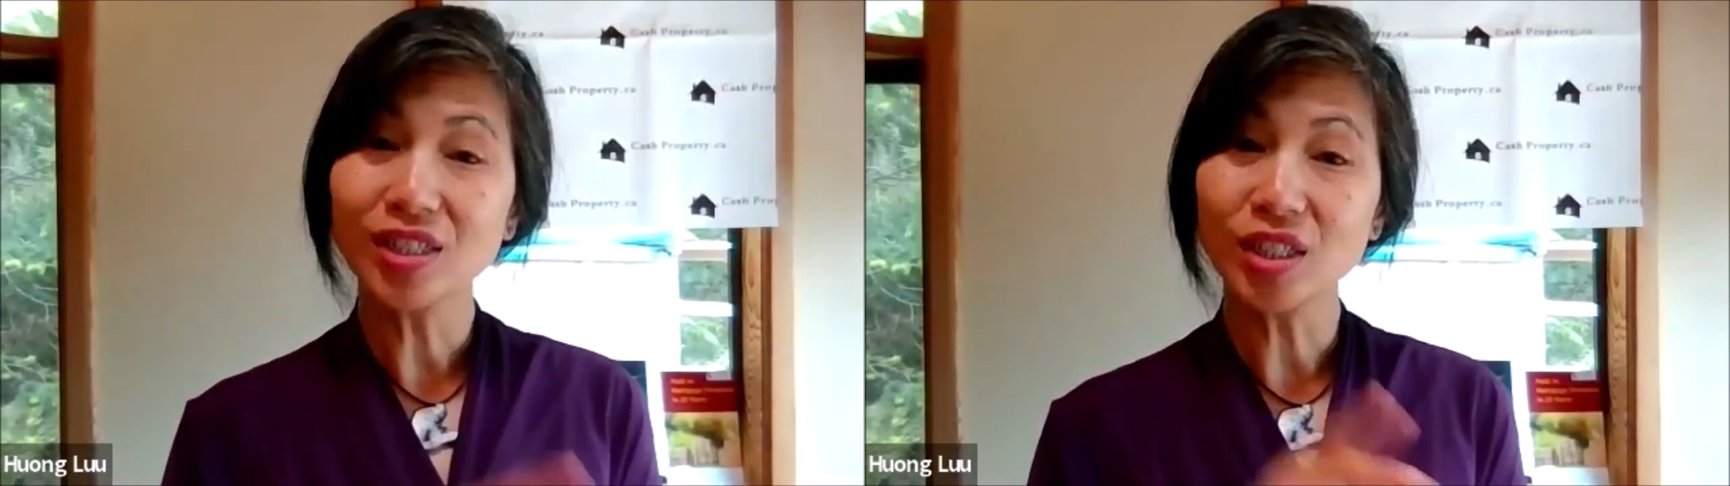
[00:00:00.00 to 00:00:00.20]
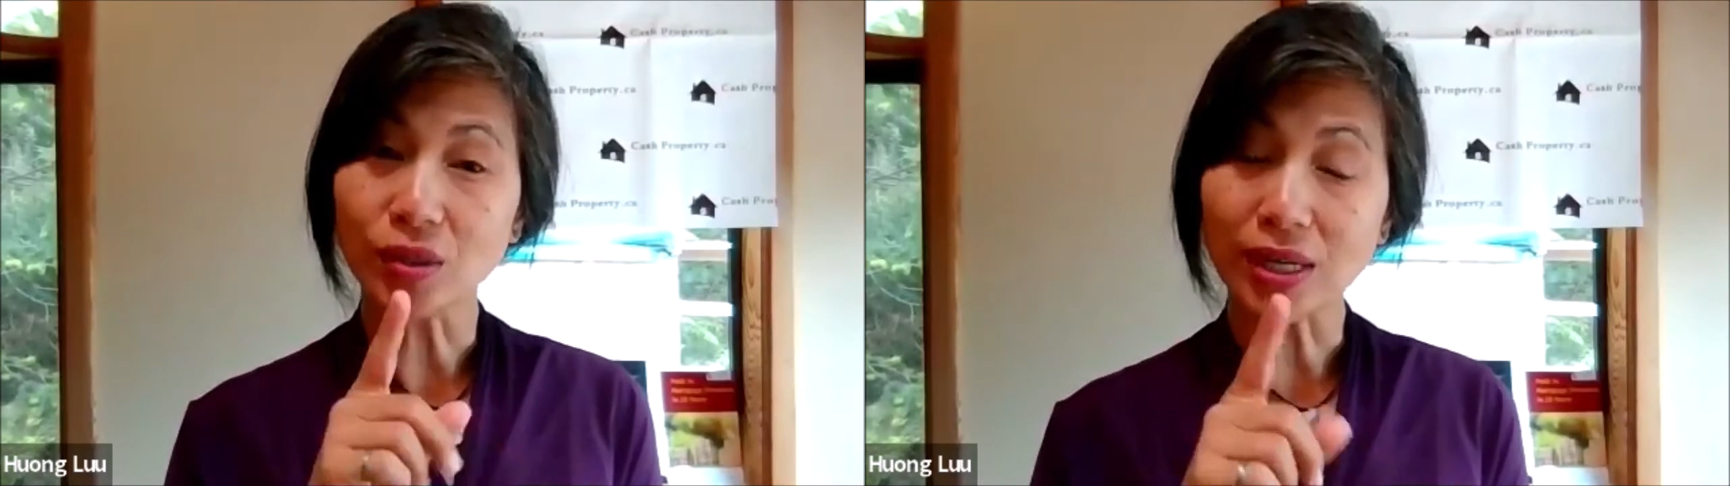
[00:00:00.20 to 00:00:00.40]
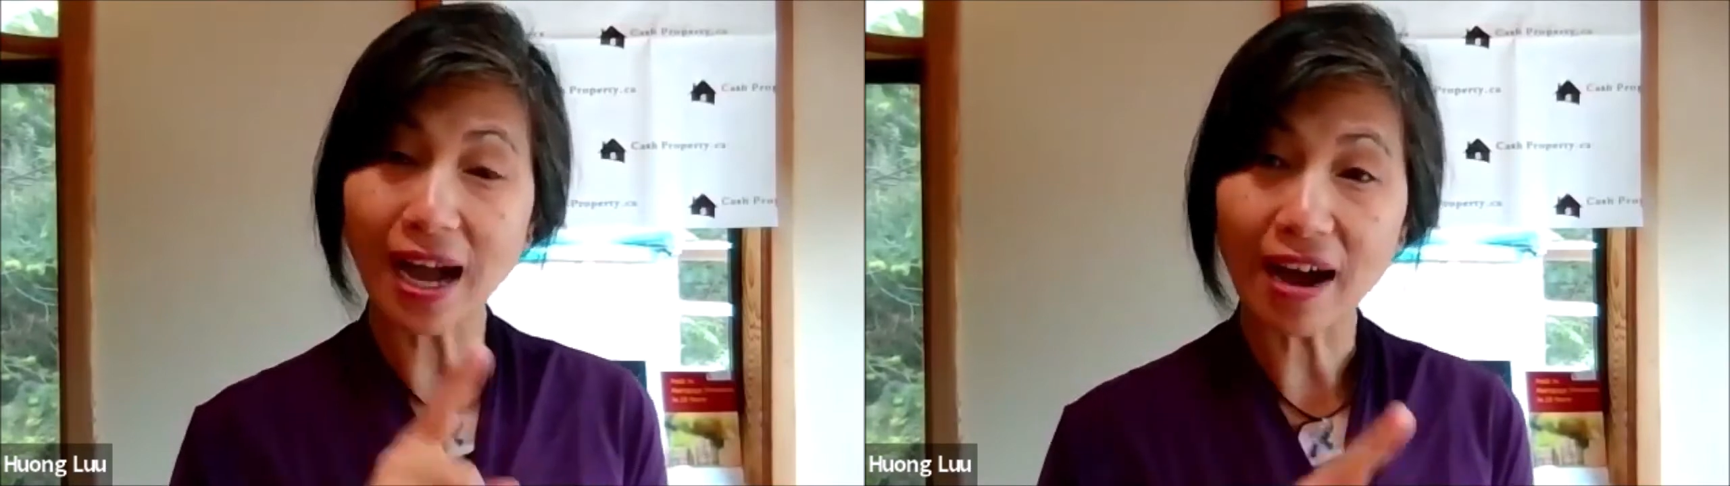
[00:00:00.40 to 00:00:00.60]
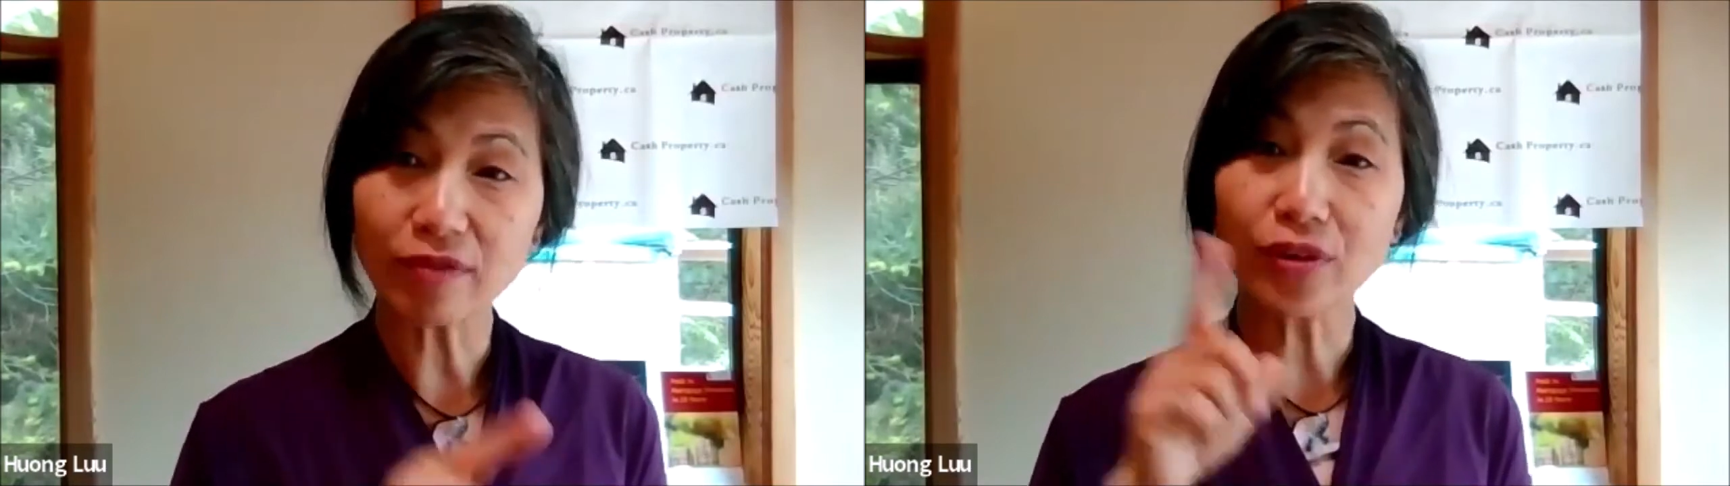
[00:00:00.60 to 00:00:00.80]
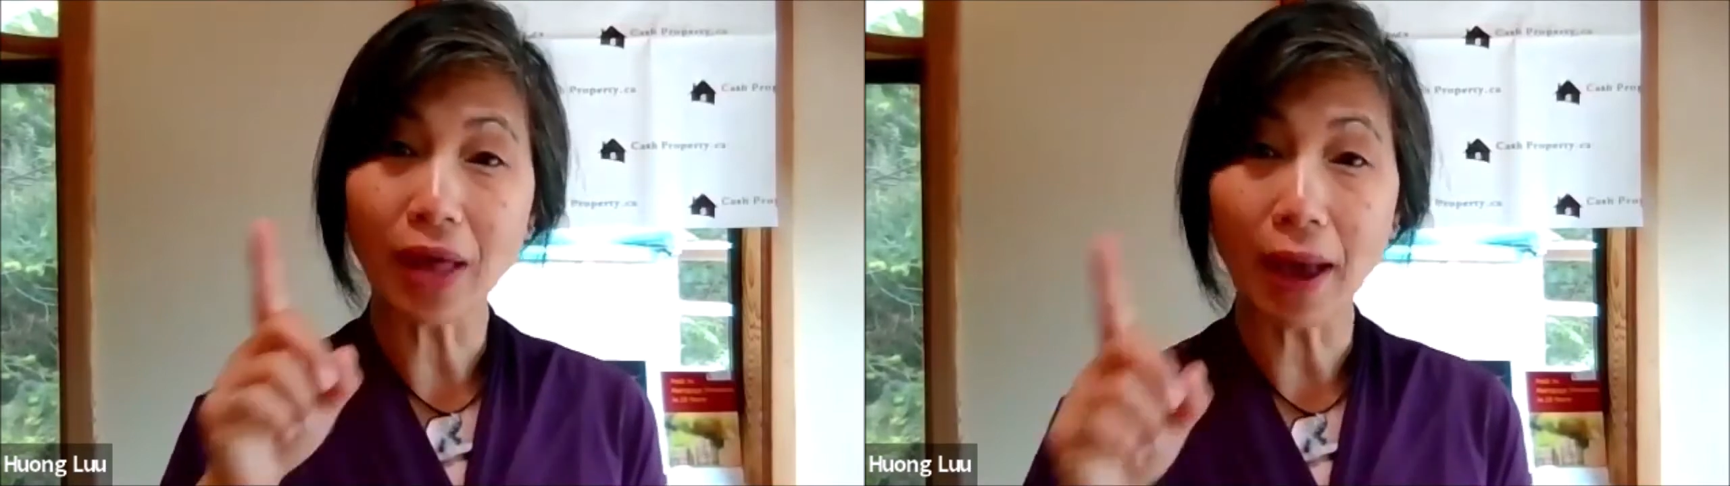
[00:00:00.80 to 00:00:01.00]
to
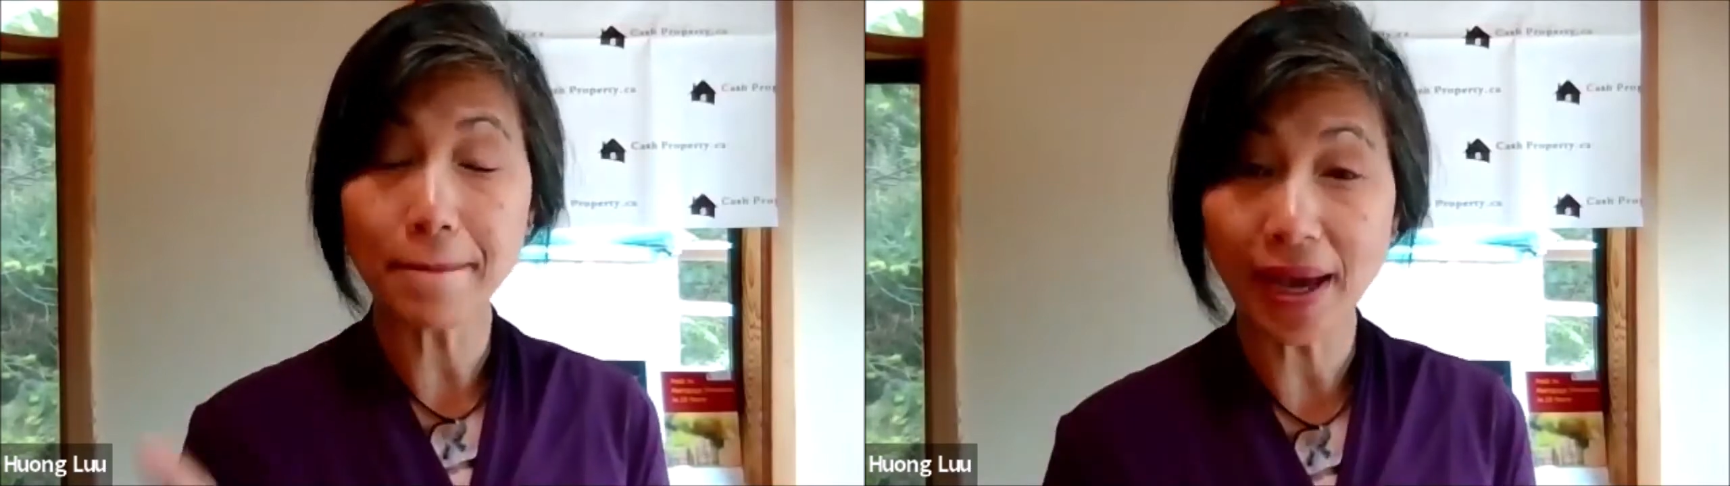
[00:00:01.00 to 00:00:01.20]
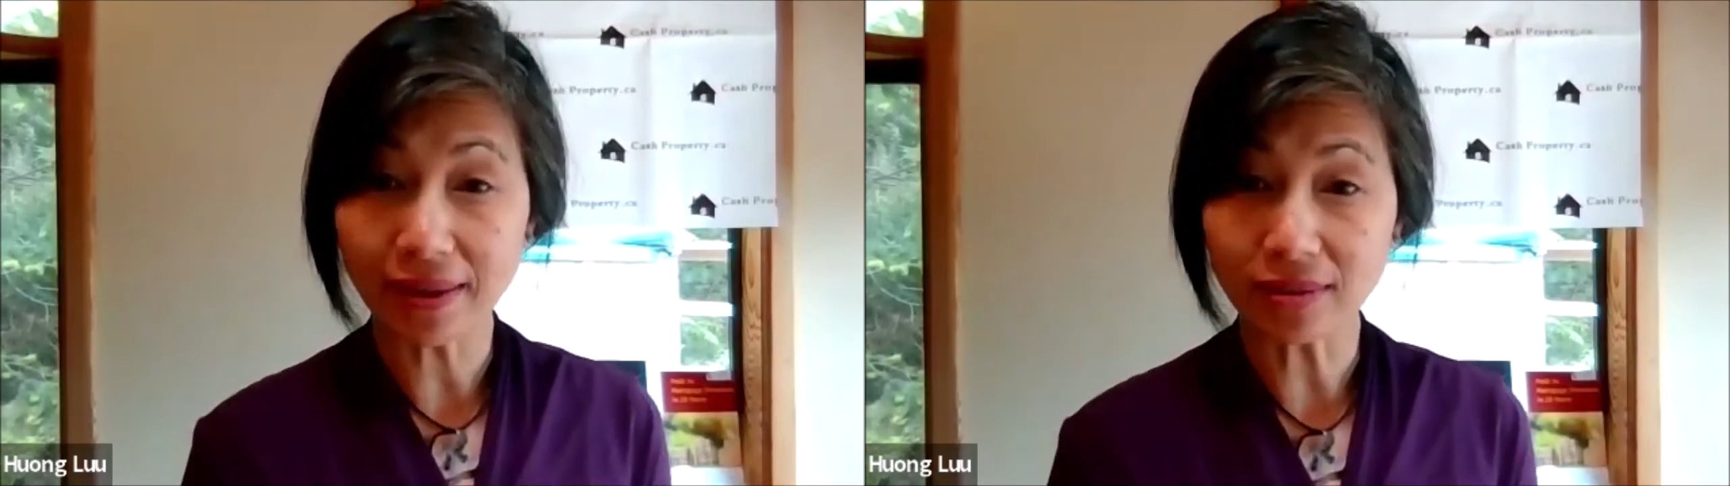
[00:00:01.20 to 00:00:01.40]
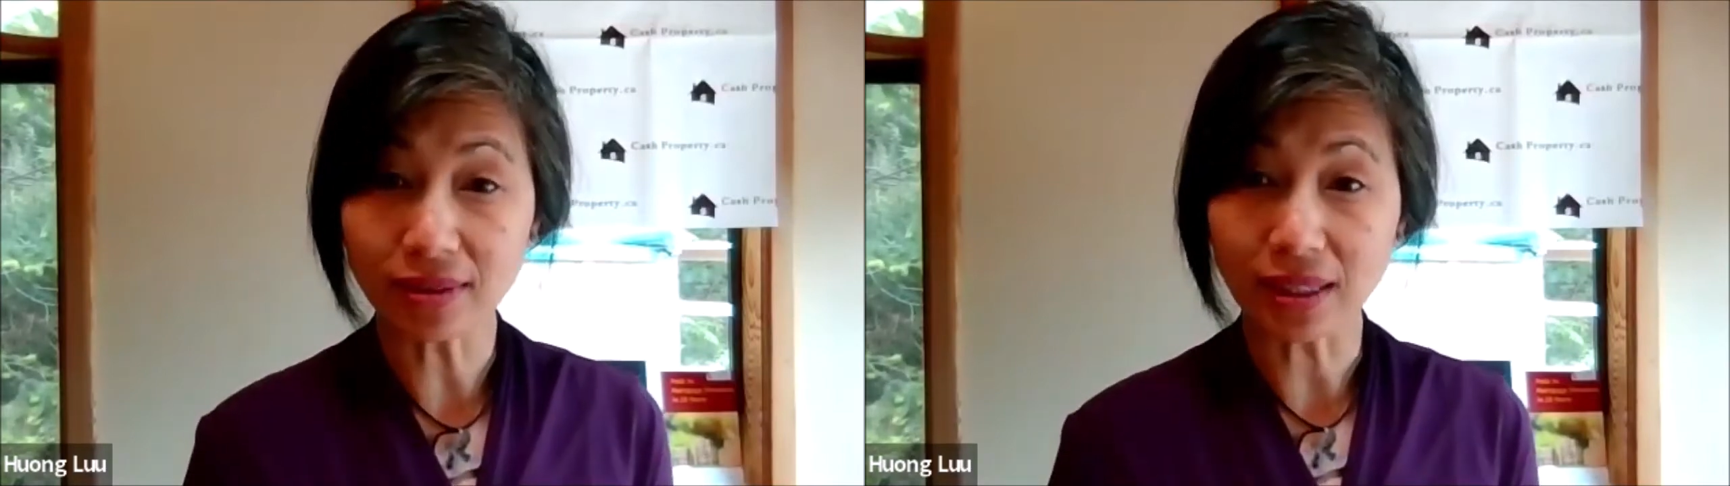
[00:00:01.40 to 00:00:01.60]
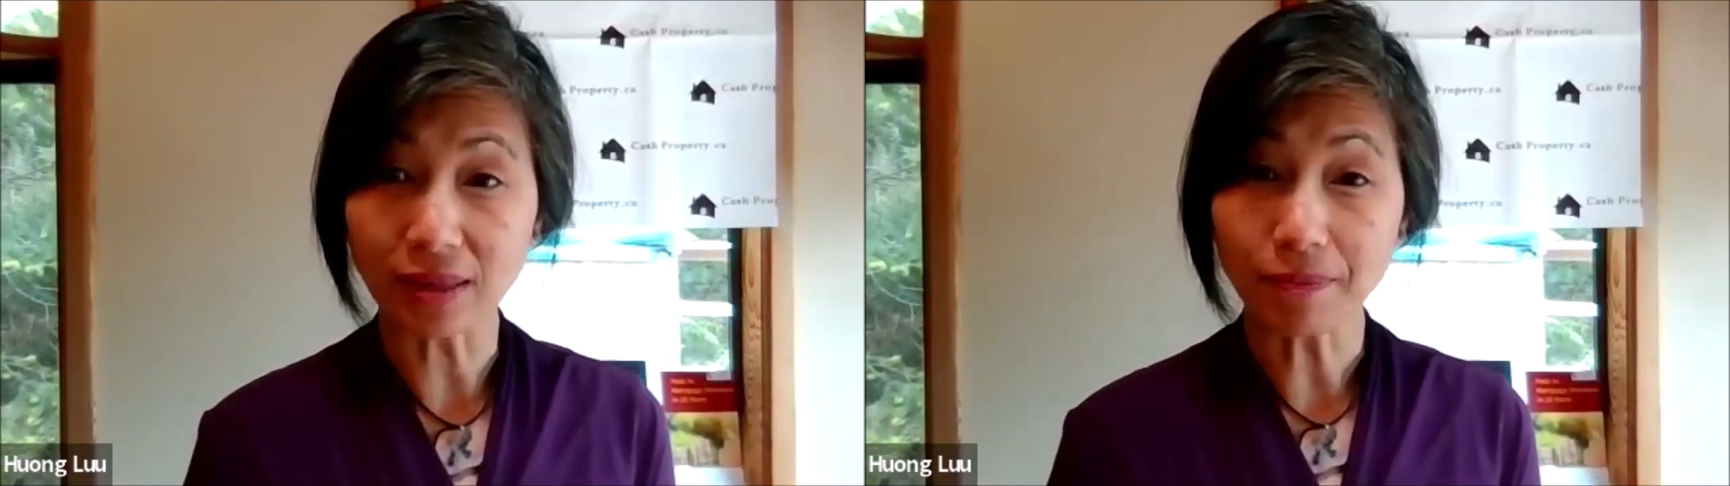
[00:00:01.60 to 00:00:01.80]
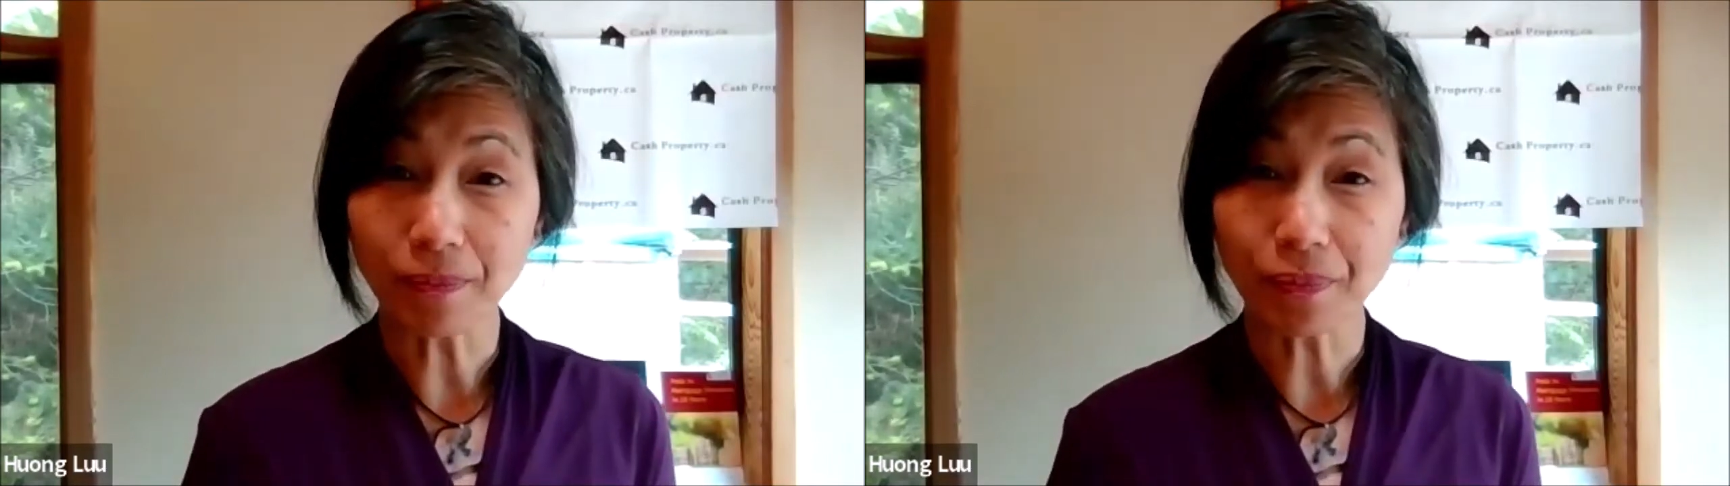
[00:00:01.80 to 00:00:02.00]
cover that penalty?